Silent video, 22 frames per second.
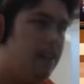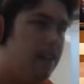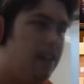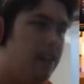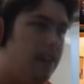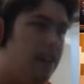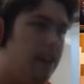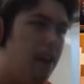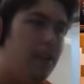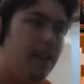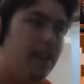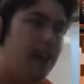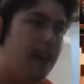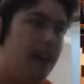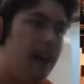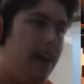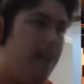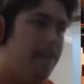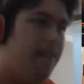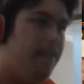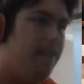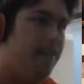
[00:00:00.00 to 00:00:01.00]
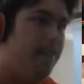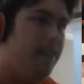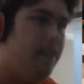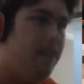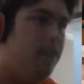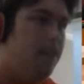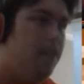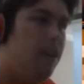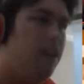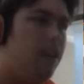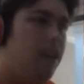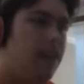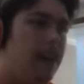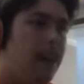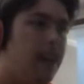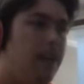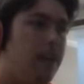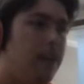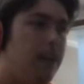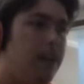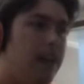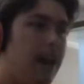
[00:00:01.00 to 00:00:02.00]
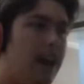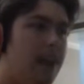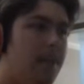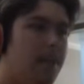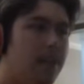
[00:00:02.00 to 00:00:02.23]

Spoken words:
Not with that. Well, yeah, with that.